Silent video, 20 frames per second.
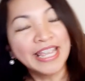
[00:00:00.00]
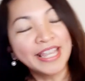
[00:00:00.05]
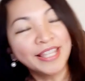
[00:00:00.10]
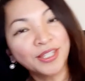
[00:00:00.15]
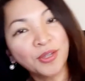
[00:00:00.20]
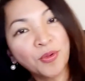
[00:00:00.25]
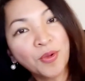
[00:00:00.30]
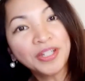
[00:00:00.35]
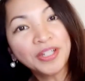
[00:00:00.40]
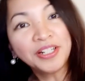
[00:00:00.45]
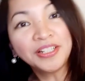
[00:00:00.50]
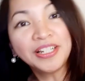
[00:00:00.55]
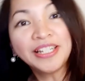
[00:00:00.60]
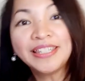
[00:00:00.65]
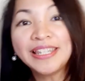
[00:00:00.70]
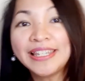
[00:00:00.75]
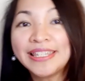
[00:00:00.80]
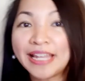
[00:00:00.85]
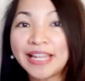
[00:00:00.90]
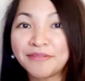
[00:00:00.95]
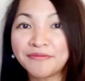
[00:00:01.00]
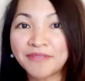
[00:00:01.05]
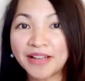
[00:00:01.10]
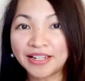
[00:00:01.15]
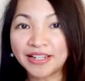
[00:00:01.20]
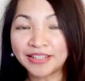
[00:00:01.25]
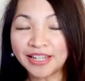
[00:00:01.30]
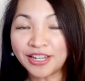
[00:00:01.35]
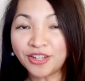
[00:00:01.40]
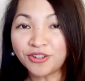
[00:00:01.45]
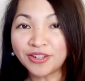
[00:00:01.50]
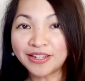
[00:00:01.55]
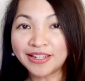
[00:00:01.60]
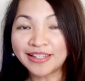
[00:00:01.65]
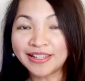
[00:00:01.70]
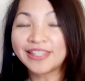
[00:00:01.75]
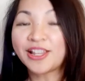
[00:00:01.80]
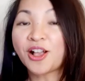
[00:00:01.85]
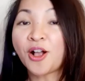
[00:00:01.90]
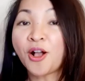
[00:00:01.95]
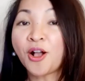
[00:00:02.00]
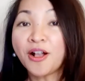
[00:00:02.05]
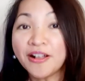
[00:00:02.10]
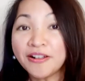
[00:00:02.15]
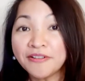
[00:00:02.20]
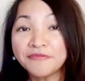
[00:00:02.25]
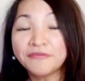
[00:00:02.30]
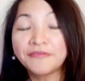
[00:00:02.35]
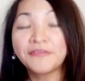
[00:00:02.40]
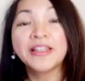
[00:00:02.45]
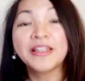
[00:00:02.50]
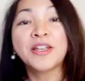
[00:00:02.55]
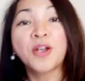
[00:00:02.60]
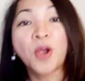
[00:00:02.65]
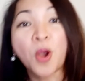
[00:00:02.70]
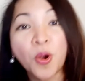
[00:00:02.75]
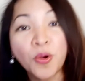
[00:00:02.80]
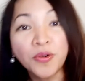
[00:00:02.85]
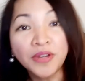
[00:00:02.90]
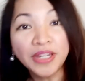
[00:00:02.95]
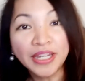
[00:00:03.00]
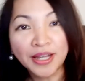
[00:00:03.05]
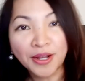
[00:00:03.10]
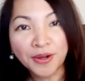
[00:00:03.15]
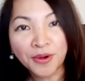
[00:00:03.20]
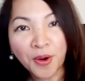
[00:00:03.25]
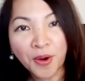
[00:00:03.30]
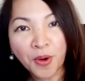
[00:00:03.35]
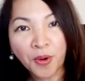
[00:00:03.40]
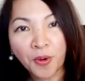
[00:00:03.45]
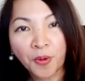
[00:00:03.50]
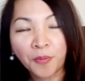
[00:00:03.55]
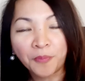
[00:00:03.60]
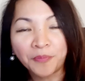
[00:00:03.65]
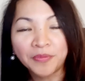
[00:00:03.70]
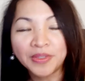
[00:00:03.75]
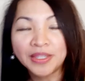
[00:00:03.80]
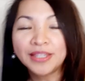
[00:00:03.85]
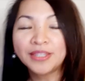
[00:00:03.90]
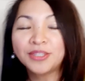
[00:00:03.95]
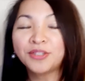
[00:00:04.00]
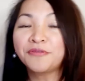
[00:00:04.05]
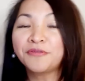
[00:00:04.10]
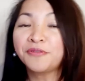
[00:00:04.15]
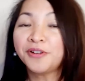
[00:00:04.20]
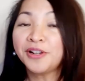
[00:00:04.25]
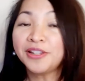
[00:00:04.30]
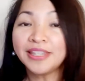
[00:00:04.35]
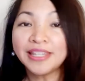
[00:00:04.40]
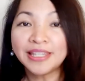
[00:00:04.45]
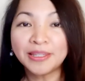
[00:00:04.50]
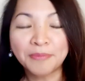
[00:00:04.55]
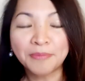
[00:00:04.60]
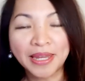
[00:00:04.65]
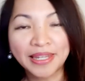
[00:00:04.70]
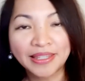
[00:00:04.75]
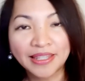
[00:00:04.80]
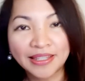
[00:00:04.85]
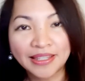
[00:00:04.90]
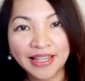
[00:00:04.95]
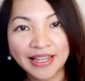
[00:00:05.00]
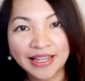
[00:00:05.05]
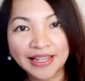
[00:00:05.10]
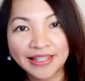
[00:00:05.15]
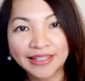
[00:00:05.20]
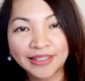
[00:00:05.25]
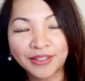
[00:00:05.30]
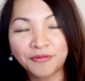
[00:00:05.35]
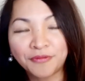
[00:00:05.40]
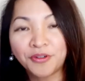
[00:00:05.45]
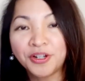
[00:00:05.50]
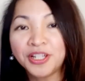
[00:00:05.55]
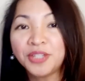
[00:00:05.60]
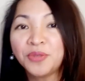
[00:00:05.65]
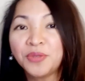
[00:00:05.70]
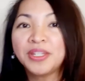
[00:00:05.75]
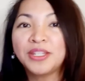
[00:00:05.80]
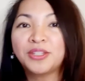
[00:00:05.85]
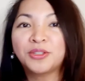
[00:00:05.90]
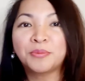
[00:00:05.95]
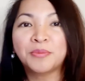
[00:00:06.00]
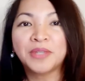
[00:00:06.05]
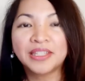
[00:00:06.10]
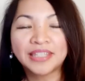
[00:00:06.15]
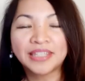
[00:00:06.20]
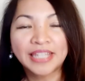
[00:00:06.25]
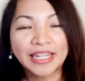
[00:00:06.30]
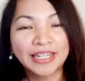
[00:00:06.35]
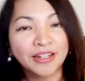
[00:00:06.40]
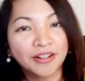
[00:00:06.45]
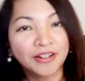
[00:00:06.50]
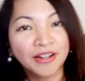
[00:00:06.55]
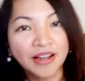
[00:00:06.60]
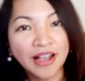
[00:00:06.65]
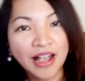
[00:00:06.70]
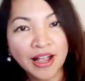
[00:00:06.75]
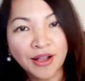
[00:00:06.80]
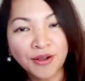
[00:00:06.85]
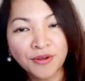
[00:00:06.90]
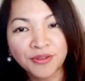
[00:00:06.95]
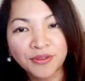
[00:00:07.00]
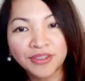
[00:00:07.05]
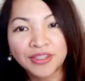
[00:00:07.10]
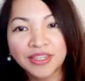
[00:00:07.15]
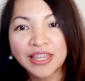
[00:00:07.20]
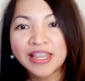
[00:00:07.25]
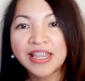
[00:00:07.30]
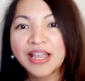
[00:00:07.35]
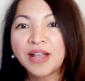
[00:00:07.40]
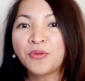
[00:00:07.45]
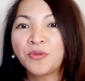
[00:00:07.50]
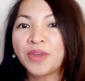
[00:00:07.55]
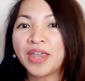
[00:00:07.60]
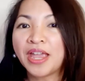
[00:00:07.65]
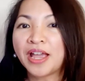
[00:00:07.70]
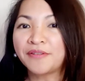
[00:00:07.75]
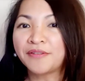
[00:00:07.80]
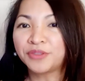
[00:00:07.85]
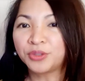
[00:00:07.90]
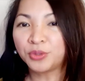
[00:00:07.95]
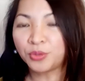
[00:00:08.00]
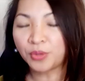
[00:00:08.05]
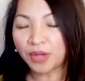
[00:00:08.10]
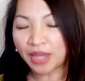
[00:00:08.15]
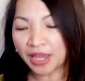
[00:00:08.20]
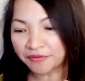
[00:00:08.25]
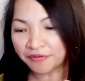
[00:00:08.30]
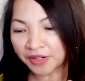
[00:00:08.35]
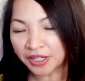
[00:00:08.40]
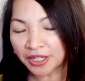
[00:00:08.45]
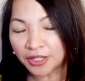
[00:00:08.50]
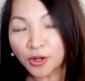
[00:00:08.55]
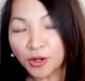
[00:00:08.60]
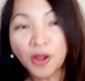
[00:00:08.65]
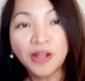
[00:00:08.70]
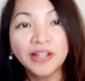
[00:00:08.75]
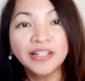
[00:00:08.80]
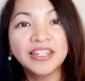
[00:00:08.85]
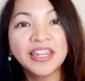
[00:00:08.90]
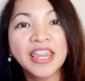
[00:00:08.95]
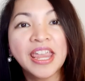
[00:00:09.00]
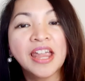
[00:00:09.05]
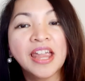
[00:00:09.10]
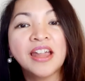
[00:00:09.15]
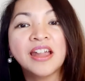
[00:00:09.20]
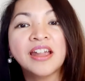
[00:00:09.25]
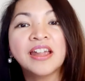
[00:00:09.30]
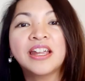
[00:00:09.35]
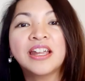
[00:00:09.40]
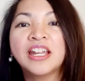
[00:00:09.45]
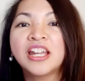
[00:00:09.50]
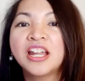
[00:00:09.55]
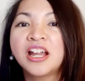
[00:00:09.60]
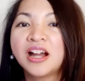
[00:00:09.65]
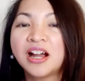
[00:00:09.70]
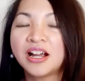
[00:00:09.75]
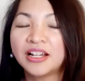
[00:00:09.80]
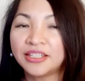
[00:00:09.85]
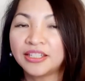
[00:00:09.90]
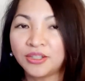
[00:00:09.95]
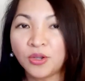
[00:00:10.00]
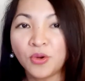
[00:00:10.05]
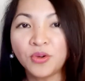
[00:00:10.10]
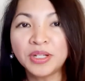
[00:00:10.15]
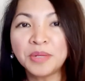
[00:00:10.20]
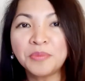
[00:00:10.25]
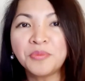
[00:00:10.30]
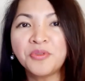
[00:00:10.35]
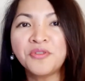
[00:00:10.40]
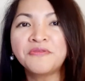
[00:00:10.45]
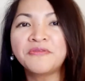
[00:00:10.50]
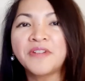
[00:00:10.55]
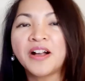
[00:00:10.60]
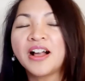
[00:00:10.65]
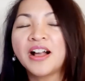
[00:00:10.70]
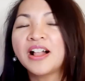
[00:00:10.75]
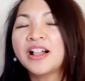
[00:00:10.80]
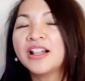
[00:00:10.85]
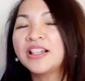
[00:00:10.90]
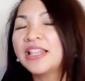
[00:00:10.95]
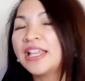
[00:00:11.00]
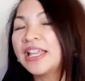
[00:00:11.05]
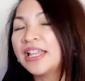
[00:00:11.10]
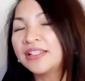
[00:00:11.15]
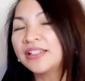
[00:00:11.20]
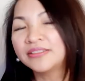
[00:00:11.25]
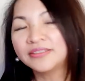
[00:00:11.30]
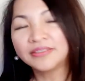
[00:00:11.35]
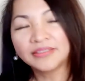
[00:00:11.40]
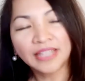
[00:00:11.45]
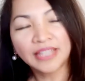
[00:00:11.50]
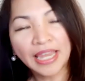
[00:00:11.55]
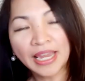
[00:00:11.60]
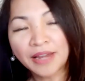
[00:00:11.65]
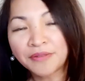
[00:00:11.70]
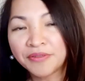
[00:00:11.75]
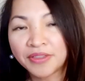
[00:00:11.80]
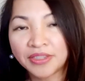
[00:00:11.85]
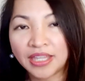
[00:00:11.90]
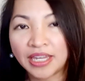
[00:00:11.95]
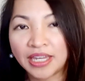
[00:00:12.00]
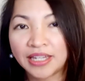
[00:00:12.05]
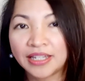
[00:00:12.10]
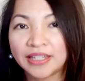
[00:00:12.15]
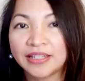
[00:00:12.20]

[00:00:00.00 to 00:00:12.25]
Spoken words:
So what are the disadvantages of owning a home? So first is maintenance. Of course, we need to maintain our house. We have to have our lawn care, snow removal, and everything.